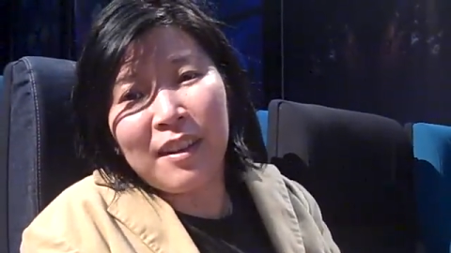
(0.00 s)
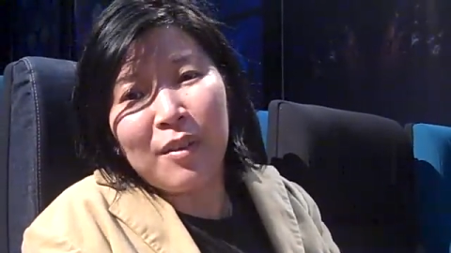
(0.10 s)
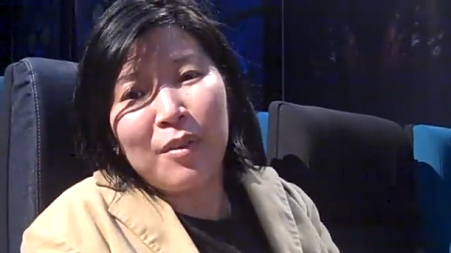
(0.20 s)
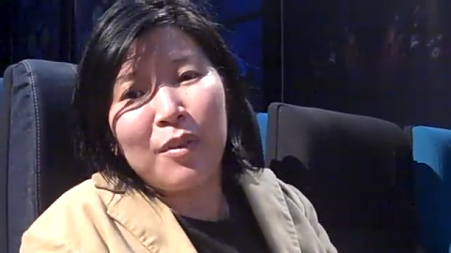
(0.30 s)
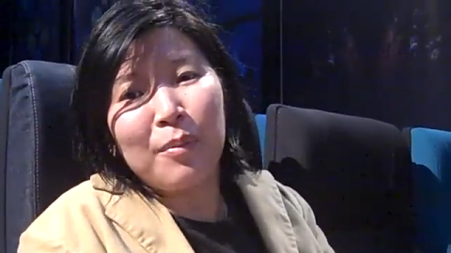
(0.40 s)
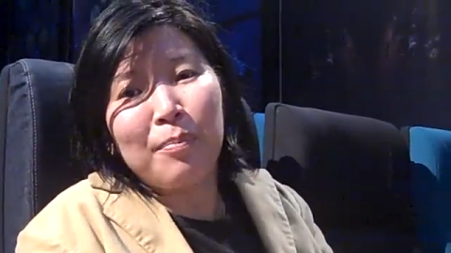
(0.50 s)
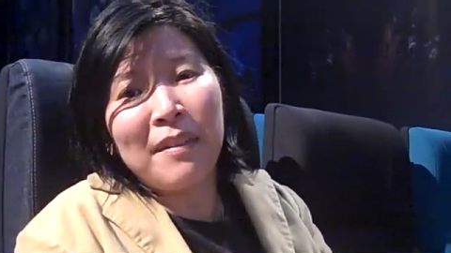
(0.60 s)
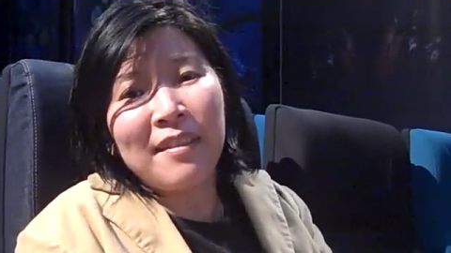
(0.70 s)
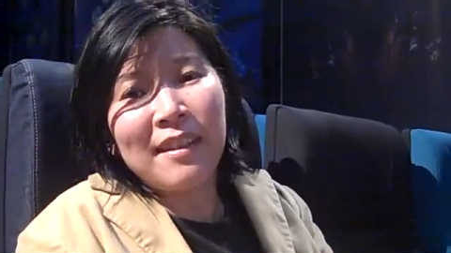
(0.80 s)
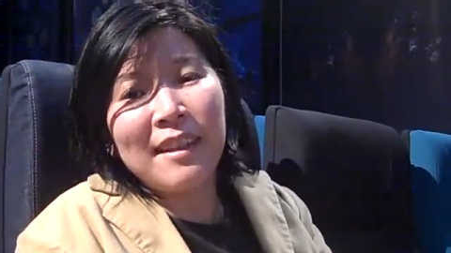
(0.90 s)
You know, you
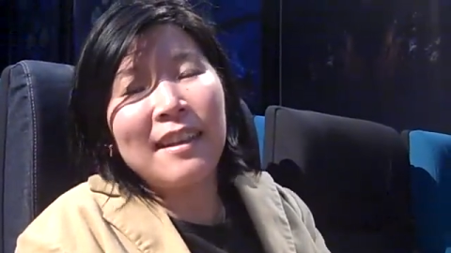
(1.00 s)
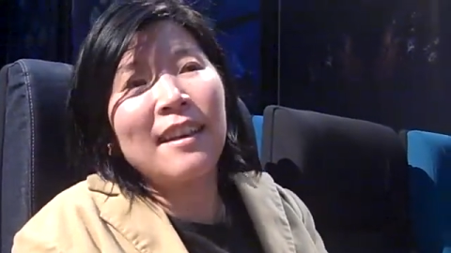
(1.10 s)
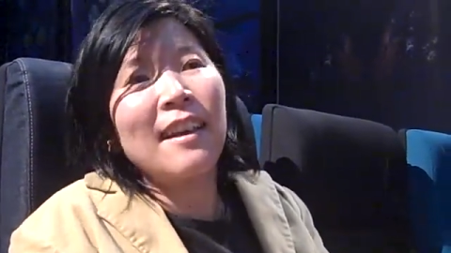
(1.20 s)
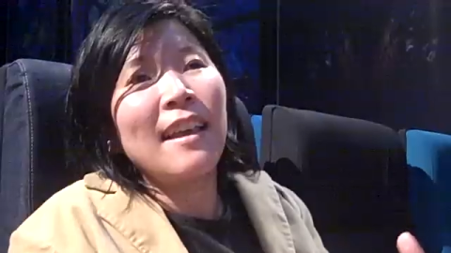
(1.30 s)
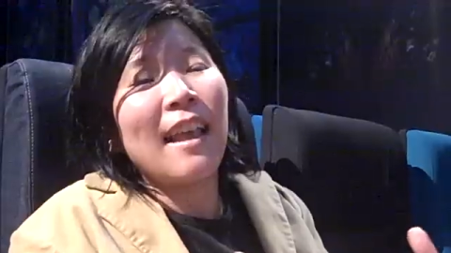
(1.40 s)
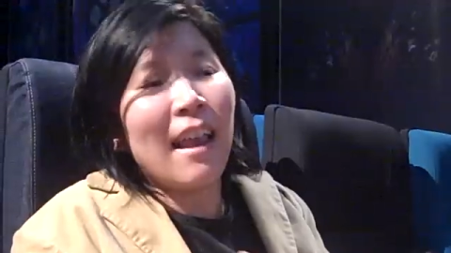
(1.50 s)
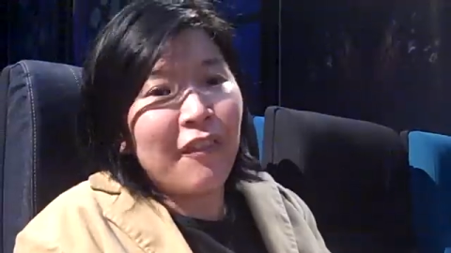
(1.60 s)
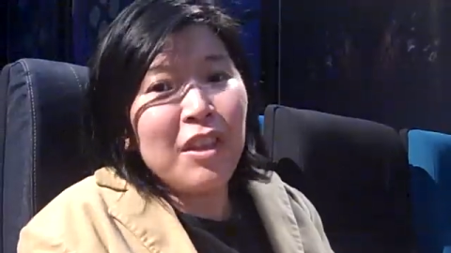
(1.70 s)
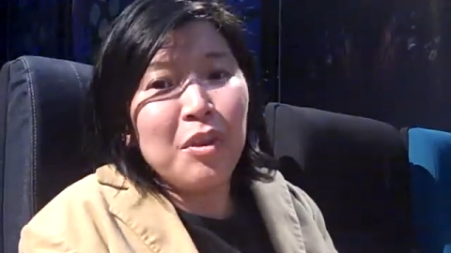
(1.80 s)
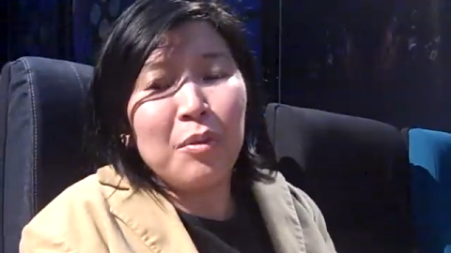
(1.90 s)
basically
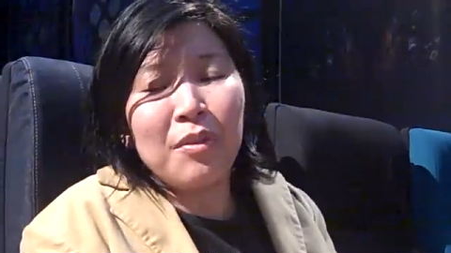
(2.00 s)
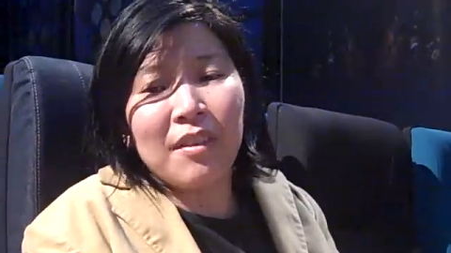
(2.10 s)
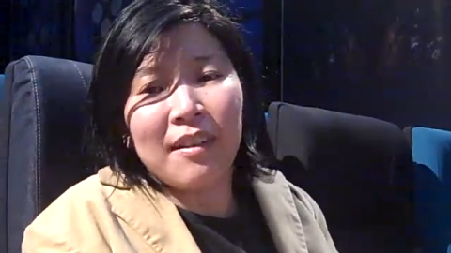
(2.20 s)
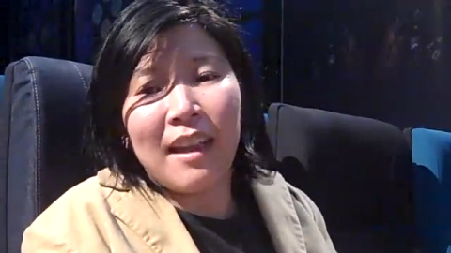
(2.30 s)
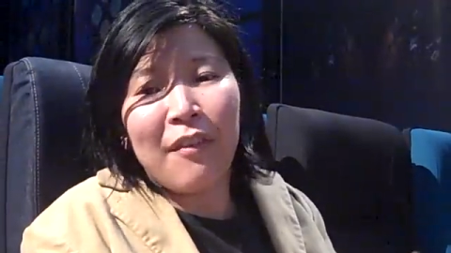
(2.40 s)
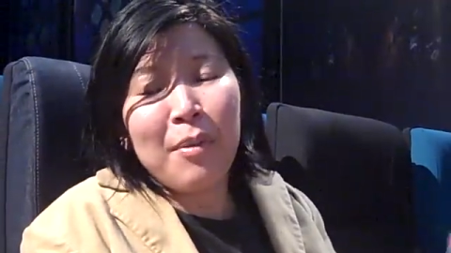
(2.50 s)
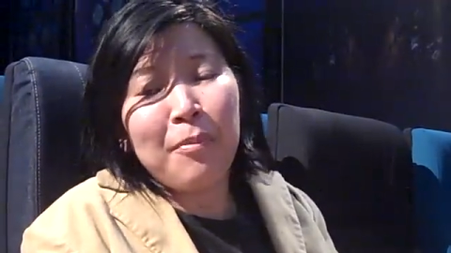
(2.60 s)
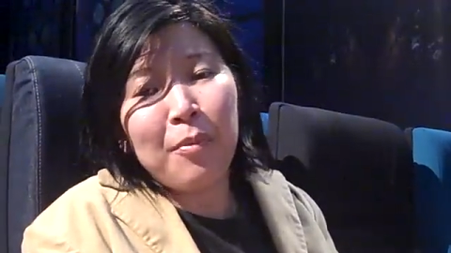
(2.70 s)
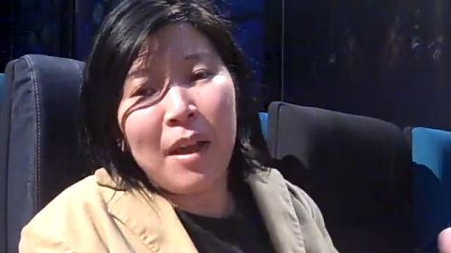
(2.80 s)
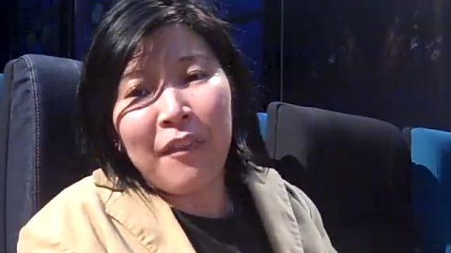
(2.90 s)
every user,
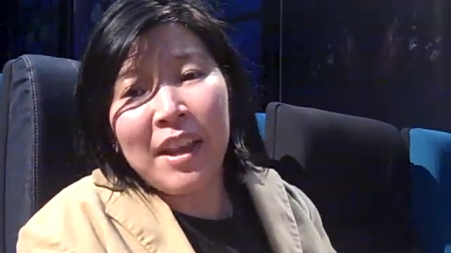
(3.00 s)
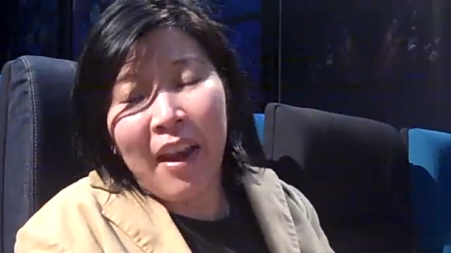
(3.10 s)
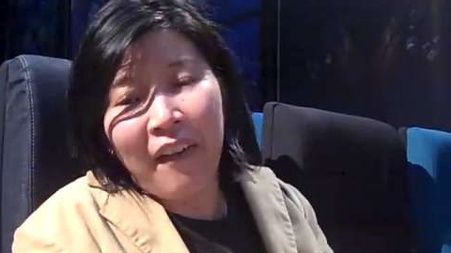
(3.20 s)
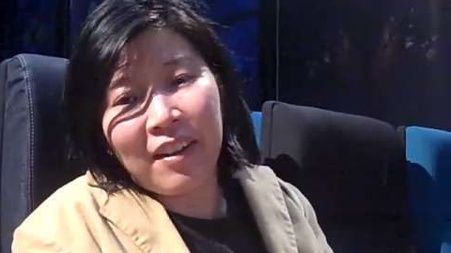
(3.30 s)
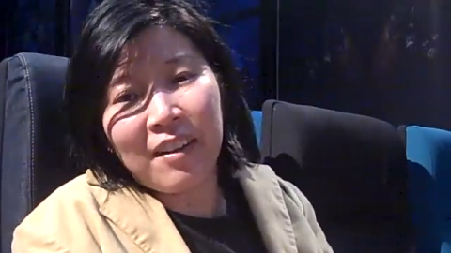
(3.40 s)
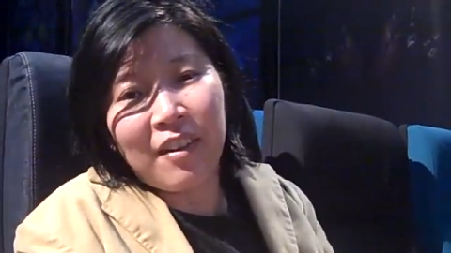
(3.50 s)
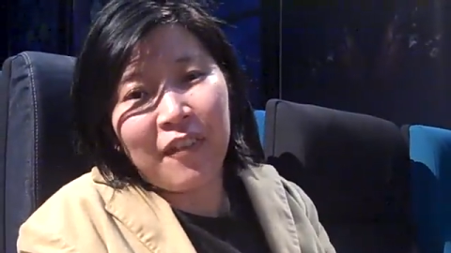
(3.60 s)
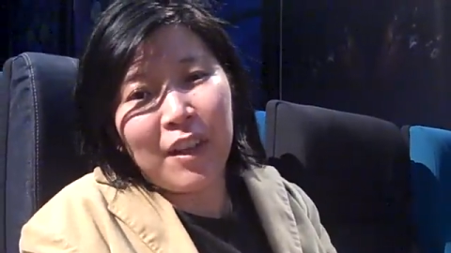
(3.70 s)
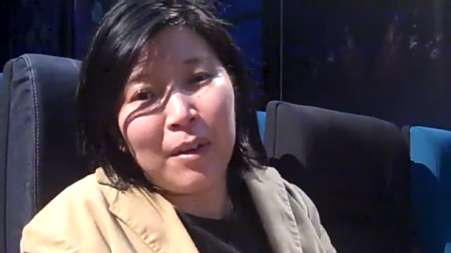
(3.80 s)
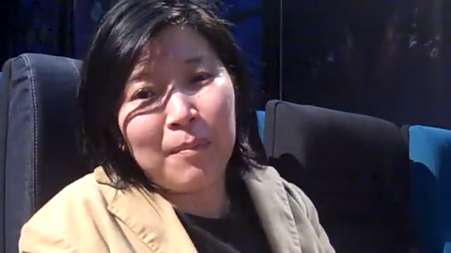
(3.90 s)
every character in the
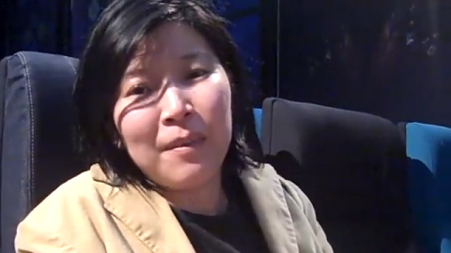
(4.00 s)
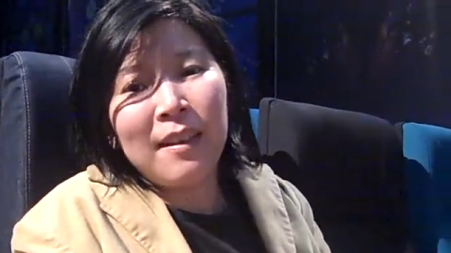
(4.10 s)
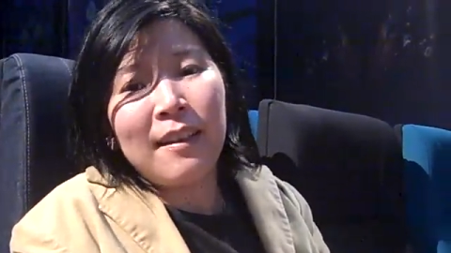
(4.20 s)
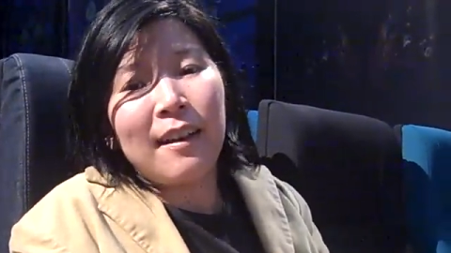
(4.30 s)
film